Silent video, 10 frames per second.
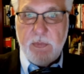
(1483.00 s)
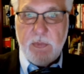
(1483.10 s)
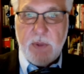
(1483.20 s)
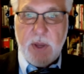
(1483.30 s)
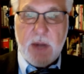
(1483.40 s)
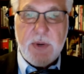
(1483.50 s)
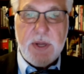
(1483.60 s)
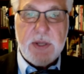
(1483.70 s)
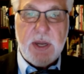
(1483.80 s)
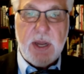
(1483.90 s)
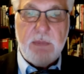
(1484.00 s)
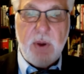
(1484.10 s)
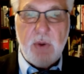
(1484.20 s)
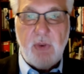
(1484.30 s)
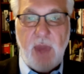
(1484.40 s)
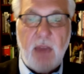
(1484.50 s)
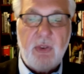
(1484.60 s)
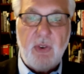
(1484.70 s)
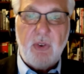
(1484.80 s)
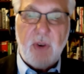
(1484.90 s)
countries that impose
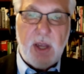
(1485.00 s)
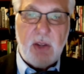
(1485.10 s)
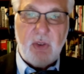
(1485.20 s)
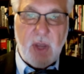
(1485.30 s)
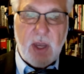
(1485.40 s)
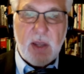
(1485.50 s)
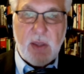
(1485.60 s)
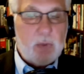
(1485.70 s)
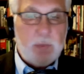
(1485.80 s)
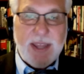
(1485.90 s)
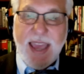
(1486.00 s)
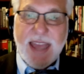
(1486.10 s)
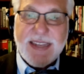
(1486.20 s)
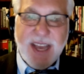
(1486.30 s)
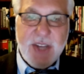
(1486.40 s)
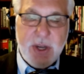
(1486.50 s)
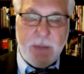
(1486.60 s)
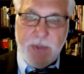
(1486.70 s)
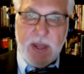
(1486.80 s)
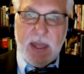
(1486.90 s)
taxes are getting sick of this, but they can't touch them.
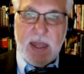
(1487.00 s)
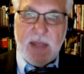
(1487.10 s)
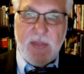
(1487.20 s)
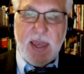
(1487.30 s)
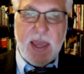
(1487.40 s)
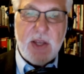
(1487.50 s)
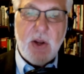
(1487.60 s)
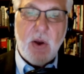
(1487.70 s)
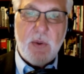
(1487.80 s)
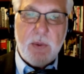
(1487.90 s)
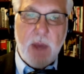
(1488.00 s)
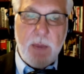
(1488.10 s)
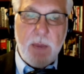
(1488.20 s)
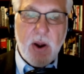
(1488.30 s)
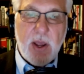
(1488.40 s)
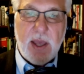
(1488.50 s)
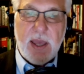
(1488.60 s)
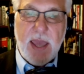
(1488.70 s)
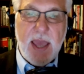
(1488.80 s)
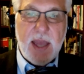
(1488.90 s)
They can't, America
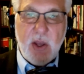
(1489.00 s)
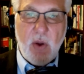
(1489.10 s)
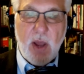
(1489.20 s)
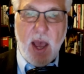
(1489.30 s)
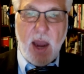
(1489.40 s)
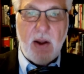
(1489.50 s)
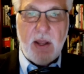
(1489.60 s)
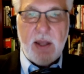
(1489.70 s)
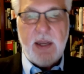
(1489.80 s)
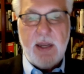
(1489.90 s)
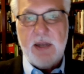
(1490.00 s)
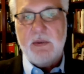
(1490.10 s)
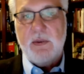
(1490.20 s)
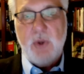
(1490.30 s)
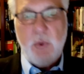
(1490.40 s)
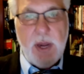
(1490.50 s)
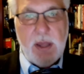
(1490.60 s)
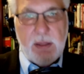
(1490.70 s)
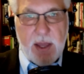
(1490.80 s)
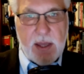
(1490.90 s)
can't go to Ireland and do
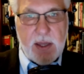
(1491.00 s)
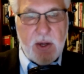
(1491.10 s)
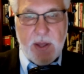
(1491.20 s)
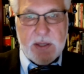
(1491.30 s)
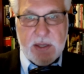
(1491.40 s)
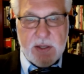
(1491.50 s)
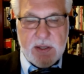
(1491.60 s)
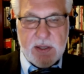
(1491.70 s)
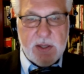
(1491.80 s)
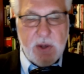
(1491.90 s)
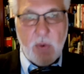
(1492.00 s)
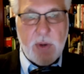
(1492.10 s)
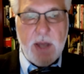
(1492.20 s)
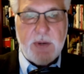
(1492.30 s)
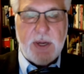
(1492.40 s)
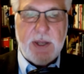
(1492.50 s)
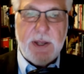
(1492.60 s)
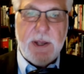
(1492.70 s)
anything. It's their own country.